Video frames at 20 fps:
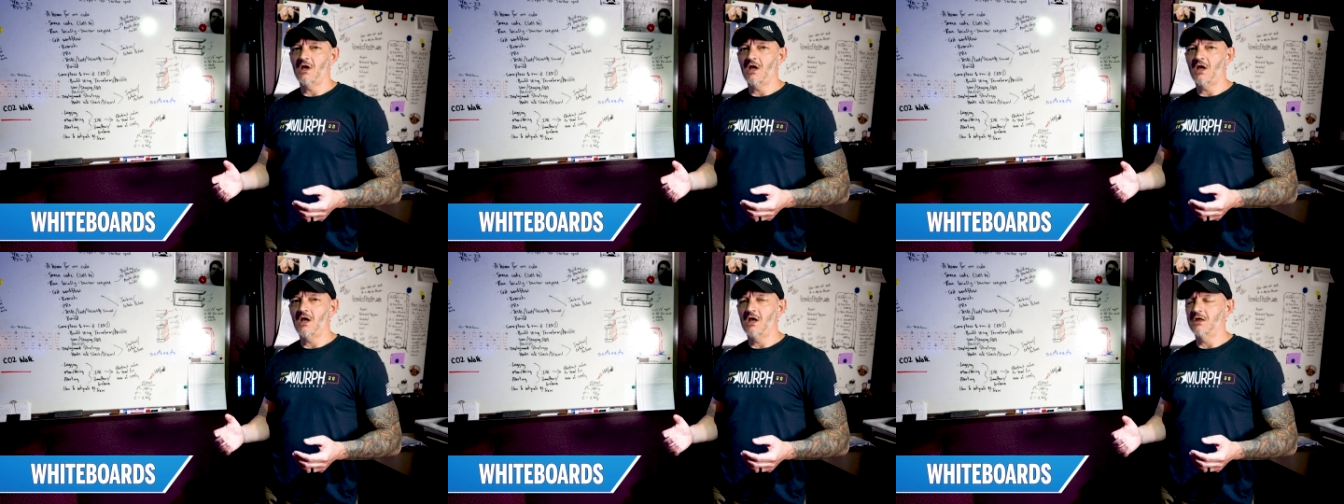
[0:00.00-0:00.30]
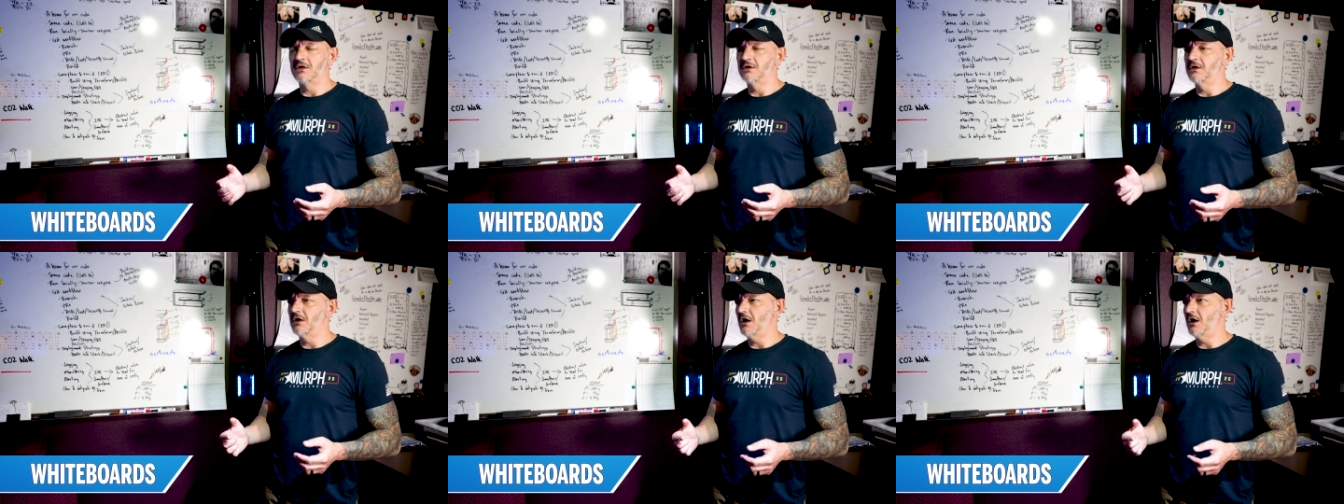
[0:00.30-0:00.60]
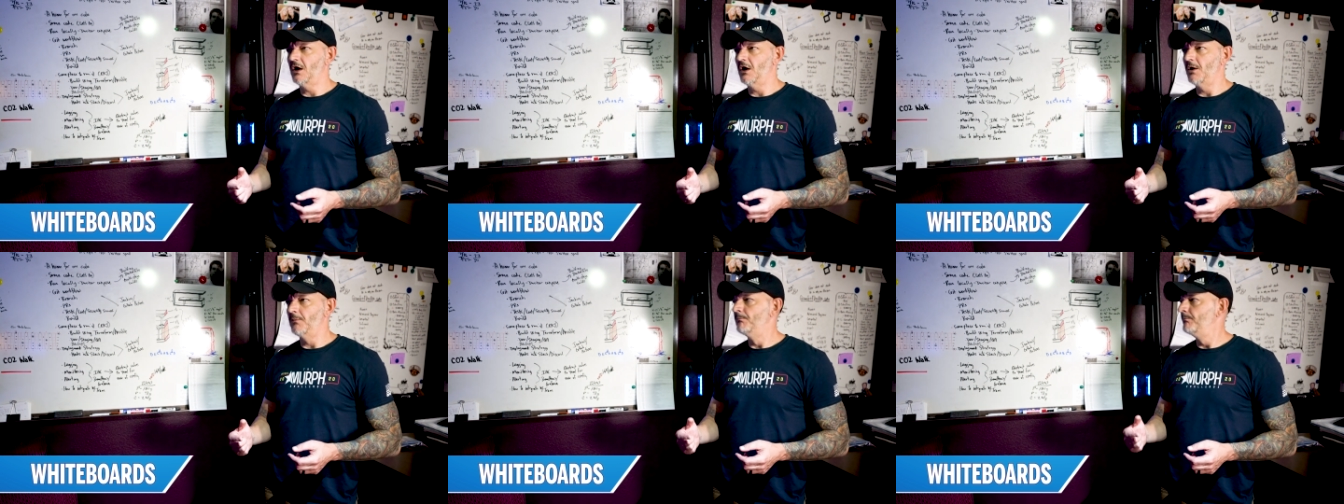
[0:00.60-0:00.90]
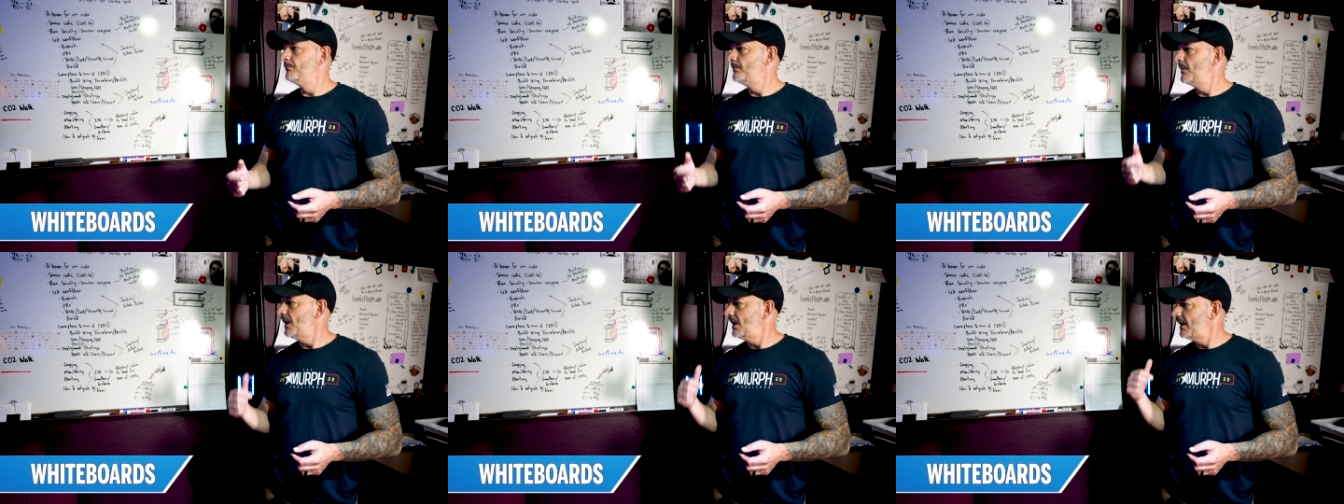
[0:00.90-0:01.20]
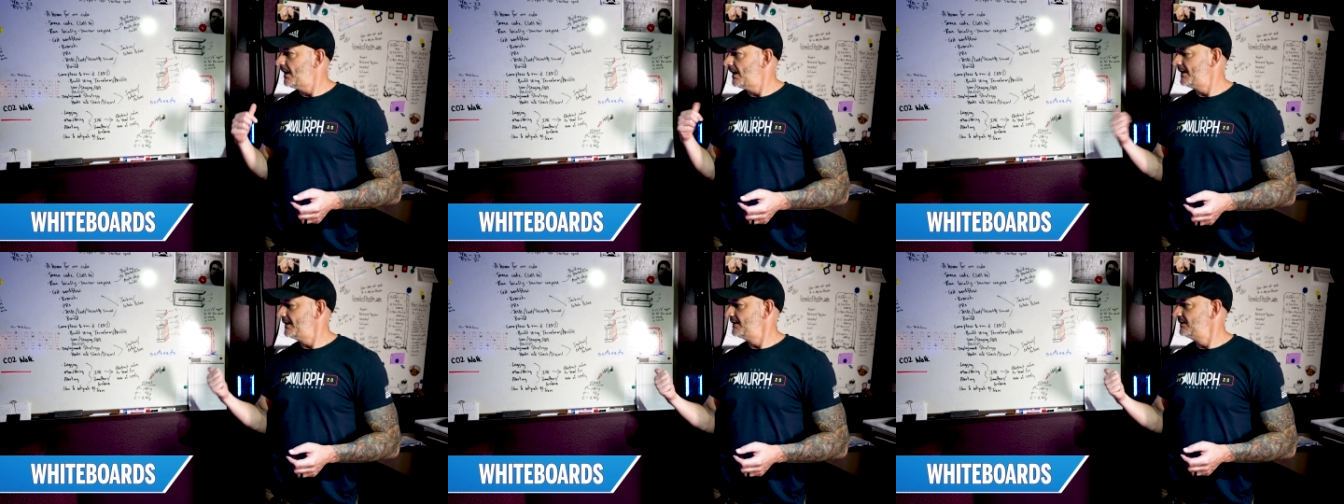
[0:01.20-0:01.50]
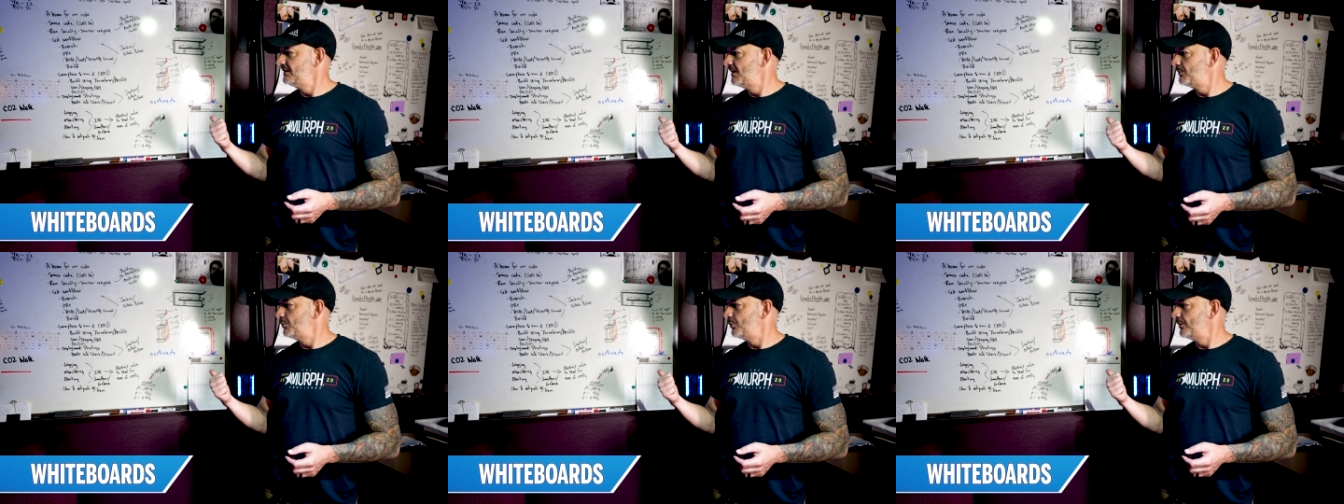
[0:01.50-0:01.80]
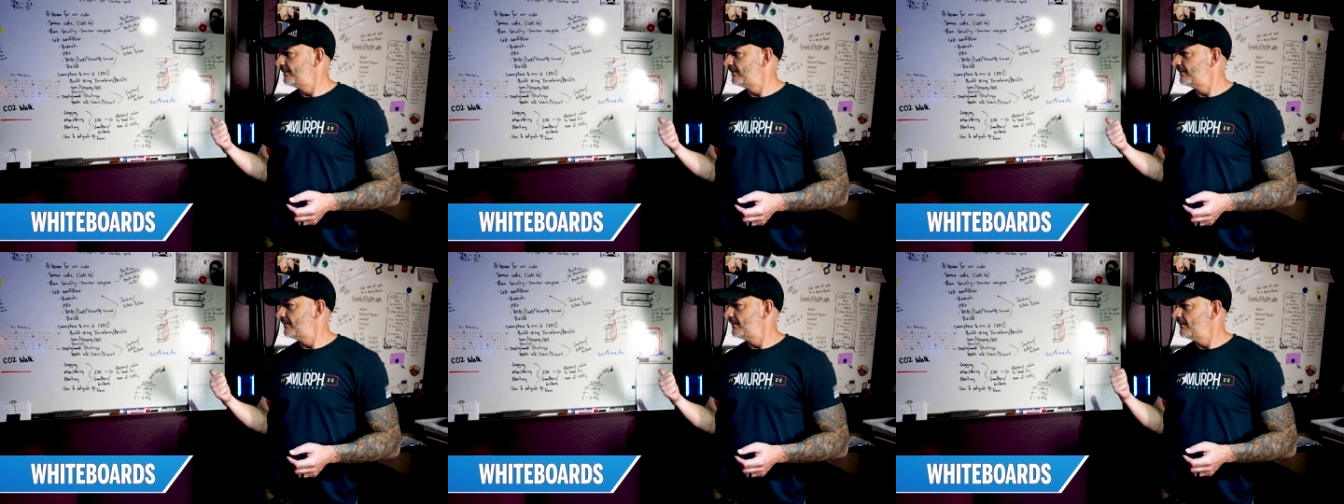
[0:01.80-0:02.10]
and um, I ended up
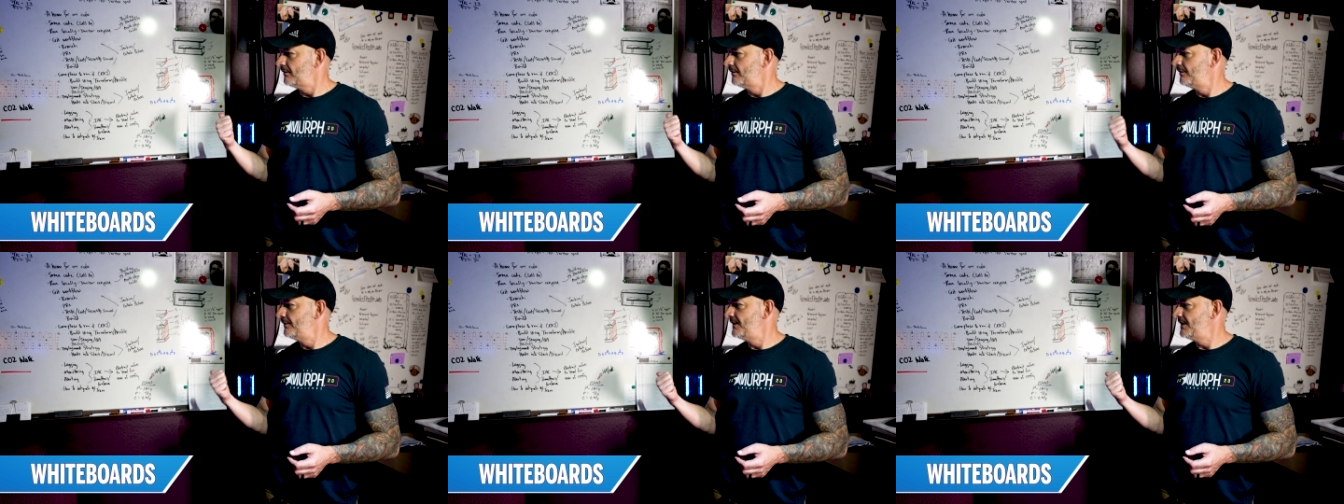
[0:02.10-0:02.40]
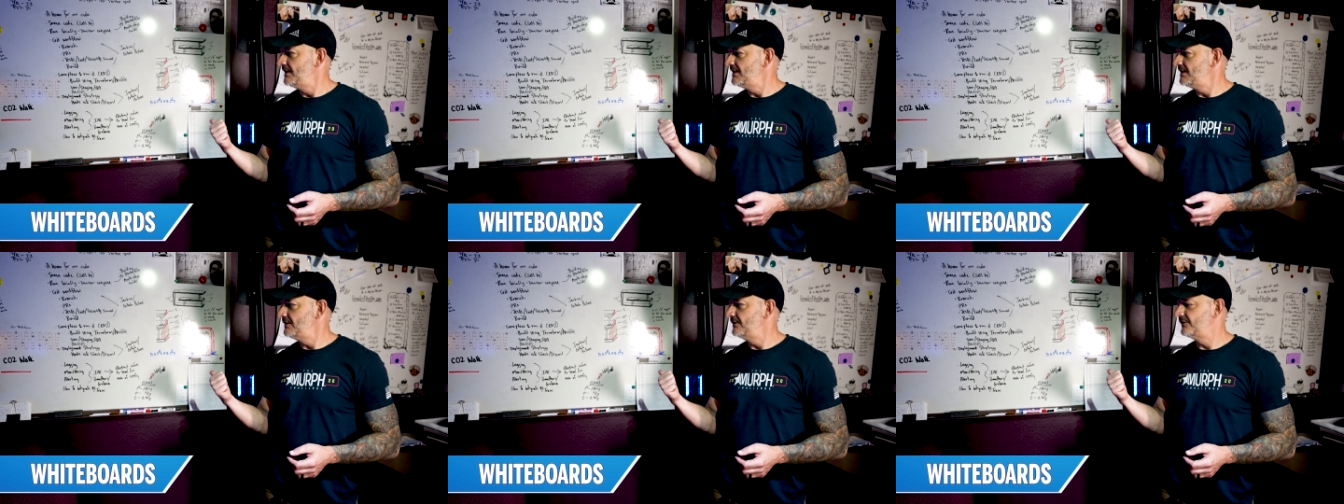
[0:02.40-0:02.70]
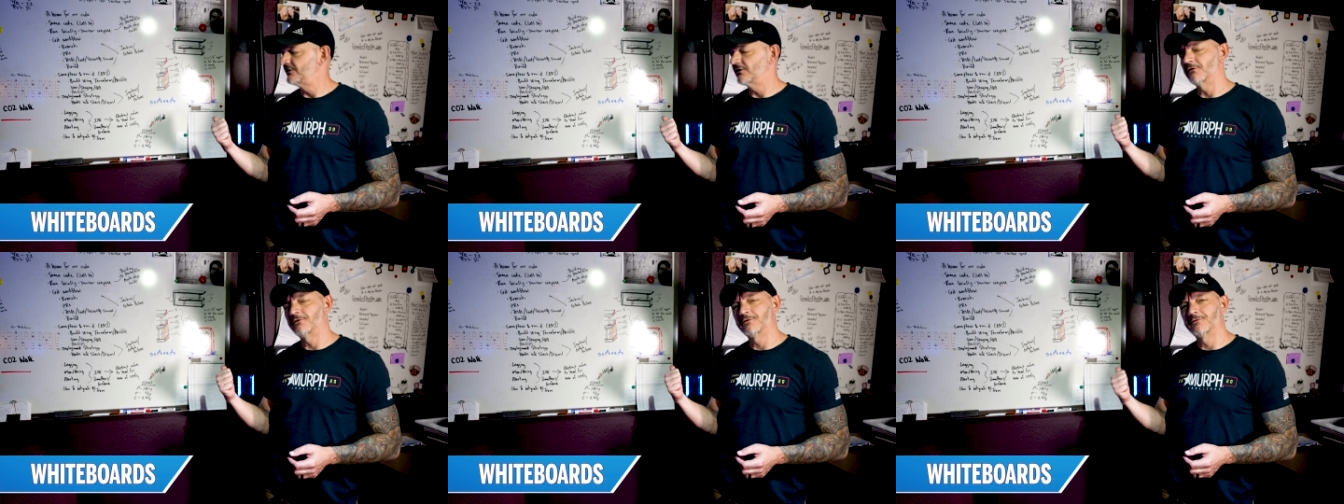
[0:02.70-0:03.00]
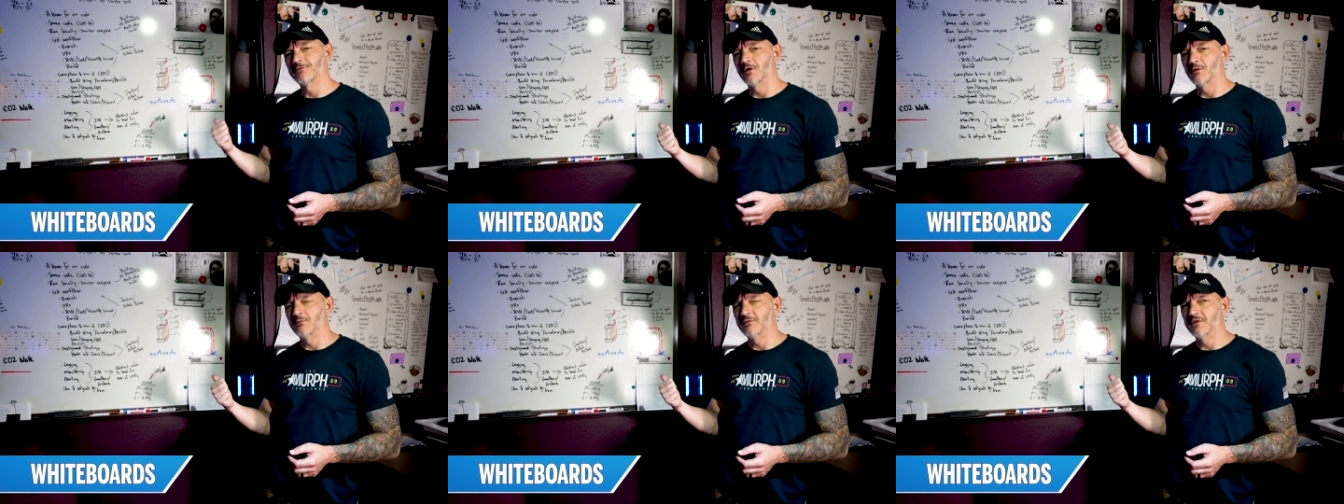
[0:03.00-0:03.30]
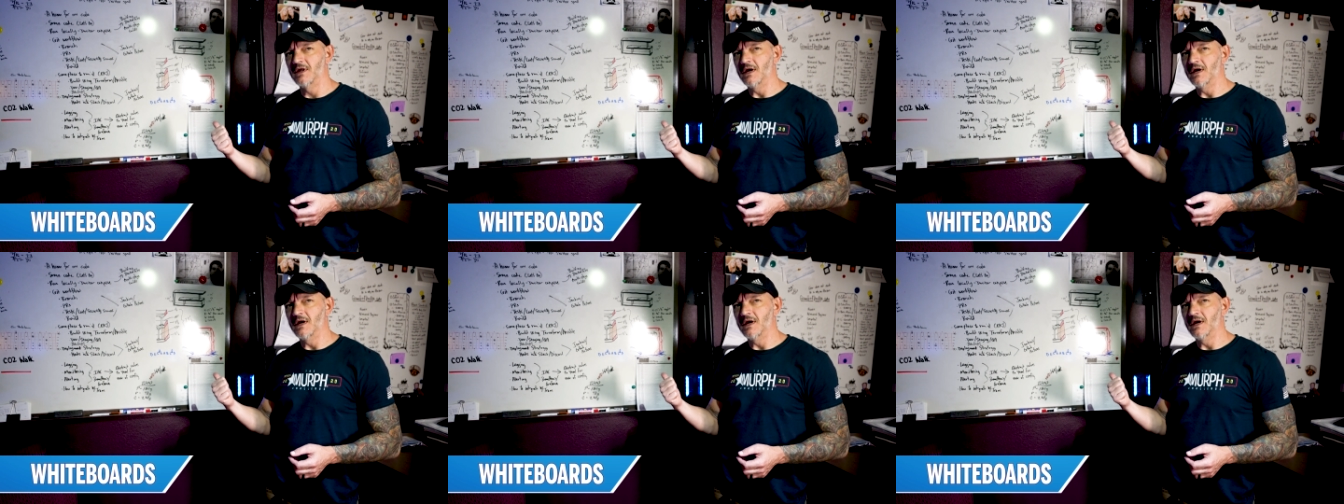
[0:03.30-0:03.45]
with these from